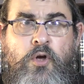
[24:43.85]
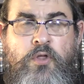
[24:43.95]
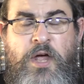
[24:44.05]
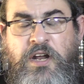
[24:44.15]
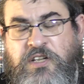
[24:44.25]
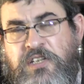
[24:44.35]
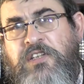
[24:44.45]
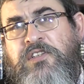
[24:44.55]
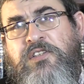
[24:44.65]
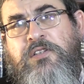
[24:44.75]
that
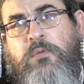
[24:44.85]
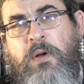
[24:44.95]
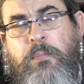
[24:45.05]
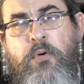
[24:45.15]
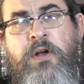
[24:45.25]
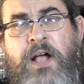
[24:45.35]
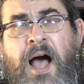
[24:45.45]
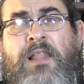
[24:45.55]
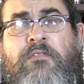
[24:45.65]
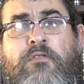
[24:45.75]
exists when burning
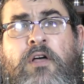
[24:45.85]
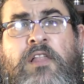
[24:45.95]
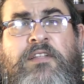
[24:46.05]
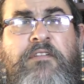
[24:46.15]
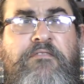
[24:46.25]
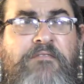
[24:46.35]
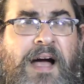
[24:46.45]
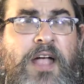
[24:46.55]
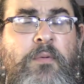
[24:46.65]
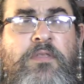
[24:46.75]
olive oil is the
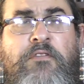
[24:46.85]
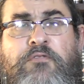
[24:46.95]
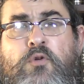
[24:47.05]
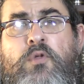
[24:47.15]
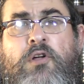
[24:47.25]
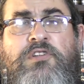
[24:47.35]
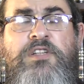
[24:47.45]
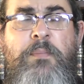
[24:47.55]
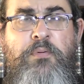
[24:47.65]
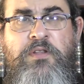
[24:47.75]
fire and the fuel are
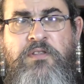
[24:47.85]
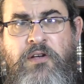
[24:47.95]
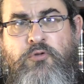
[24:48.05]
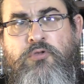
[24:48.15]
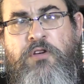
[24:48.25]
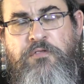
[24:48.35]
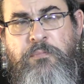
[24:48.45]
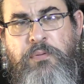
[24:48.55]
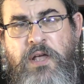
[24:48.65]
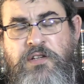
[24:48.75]
separate. They're in two
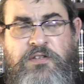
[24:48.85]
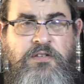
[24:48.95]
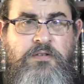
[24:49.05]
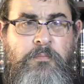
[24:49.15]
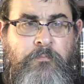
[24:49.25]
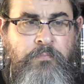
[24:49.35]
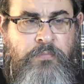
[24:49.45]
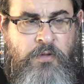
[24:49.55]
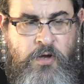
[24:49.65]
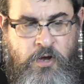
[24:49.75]
different places.
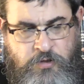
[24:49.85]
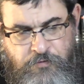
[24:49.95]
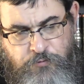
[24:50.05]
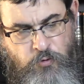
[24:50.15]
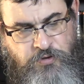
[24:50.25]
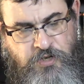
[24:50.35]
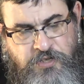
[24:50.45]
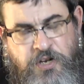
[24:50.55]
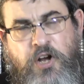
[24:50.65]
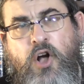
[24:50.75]
The fuel sits
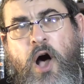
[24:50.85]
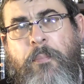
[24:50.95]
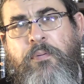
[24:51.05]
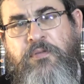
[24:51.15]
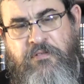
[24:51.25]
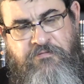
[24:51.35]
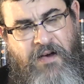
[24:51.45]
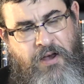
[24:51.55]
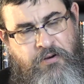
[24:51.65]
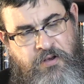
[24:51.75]
in a cup, the
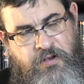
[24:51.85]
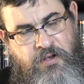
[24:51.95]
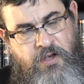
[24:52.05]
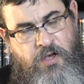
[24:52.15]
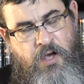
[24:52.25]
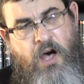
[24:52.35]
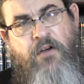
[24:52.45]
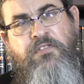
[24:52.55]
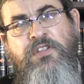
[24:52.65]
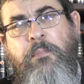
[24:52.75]
fire
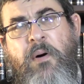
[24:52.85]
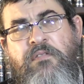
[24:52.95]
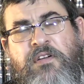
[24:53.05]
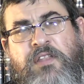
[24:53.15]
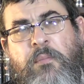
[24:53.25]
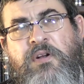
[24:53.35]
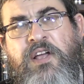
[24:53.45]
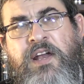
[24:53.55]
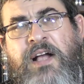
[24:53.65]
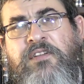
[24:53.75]
hovers above it, and what
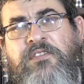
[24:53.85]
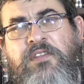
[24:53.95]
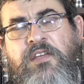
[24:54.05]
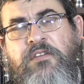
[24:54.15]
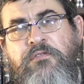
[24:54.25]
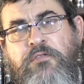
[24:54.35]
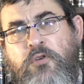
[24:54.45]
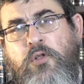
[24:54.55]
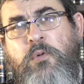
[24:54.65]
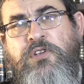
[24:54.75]
connects the
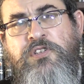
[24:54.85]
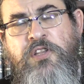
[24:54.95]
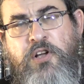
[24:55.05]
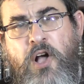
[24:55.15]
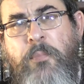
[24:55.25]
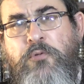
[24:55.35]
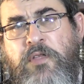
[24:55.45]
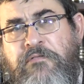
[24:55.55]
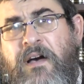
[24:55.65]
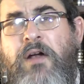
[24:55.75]
fuel which is in the cup to
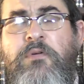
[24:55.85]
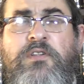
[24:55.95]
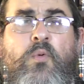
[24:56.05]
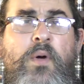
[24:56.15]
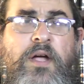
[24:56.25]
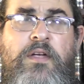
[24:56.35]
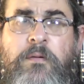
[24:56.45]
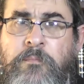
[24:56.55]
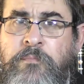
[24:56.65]
the fire is a wick.